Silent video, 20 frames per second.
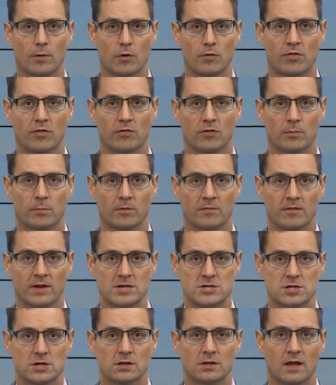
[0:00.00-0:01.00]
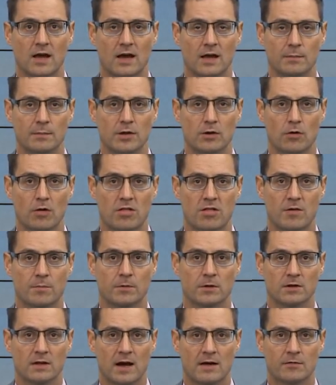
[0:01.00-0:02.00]
both at the provincial and
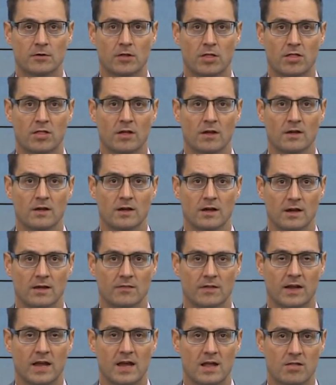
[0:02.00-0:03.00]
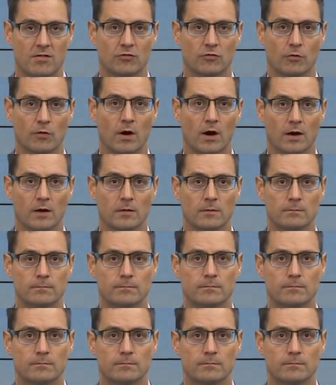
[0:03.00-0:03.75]
municipal levels in the case of Toronto.